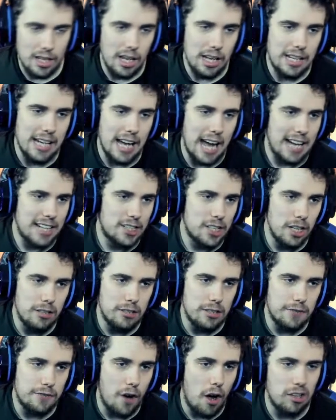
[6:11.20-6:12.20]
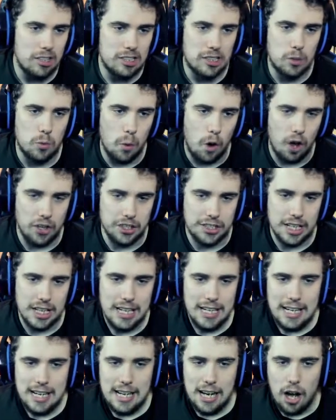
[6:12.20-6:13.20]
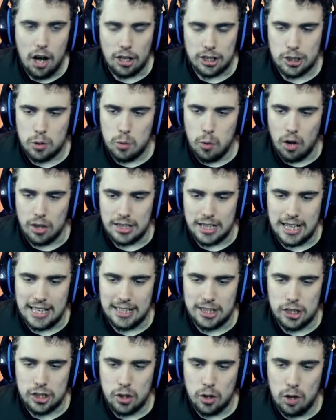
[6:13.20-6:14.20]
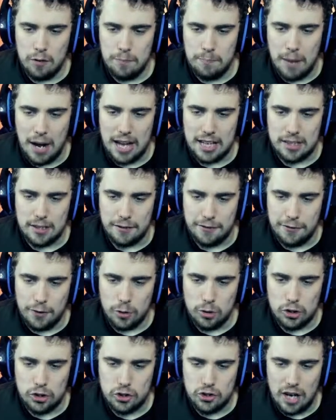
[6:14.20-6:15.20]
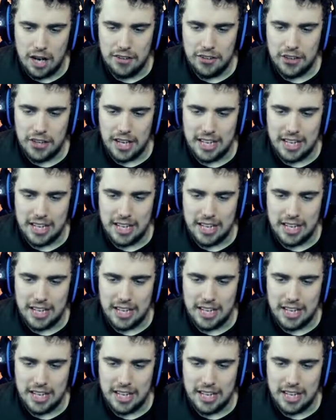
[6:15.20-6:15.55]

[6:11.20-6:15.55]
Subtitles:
yeah, in terms of our squad is sort of back to full strength.